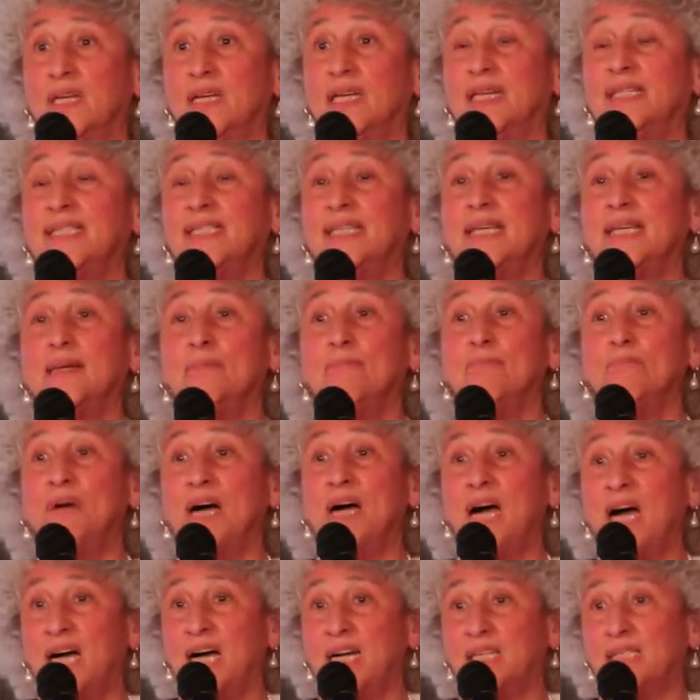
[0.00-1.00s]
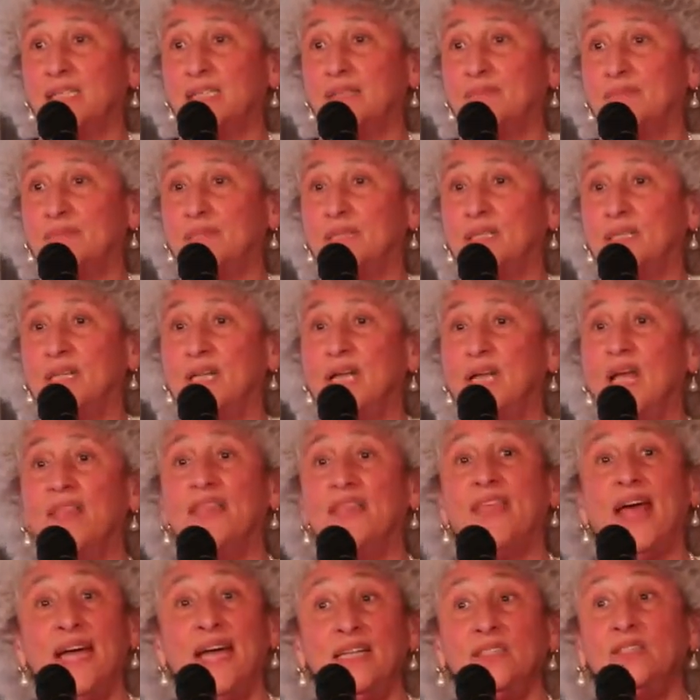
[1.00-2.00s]
It's impossible.
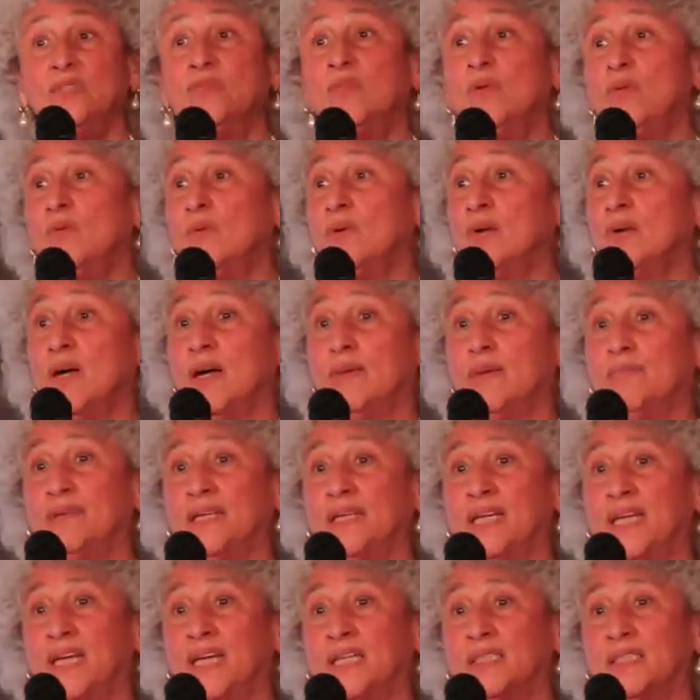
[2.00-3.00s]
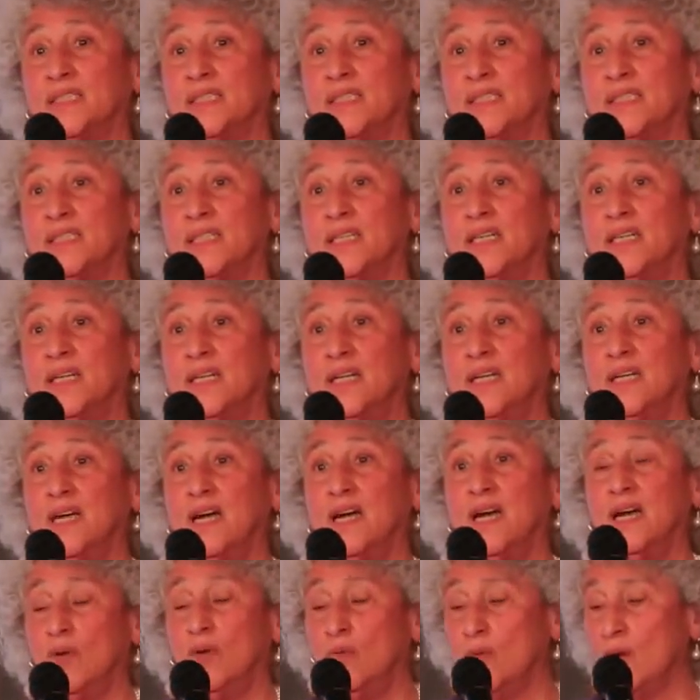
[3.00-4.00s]
That's what we're up against.
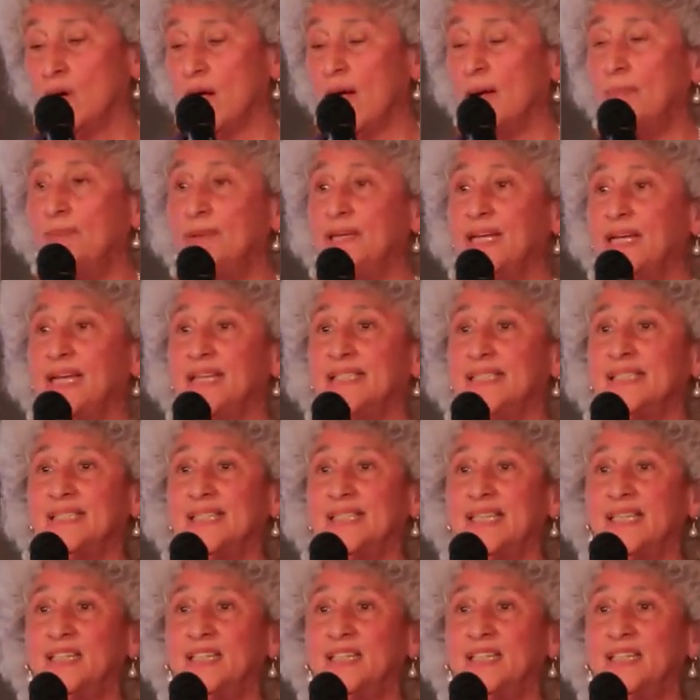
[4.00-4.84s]
We're up against